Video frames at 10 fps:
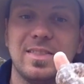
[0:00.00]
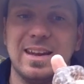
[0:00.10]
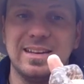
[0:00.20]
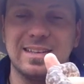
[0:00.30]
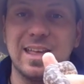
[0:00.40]

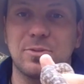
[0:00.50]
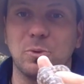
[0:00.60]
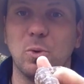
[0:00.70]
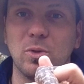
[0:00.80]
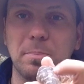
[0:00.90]
They need to get
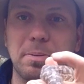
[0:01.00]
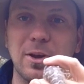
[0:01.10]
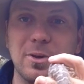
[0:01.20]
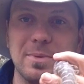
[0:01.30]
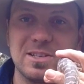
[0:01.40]
through all the
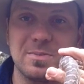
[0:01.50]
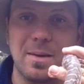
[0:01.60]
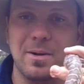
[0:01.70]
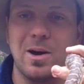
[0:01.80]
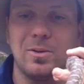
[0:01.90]
plumage to
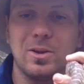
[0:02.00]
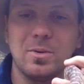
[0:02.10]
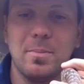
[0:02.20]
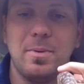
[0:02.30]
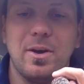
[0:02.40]
be able to hold
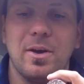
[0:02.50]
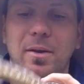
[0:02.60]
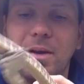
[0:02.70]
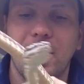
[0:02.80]
onto a bird.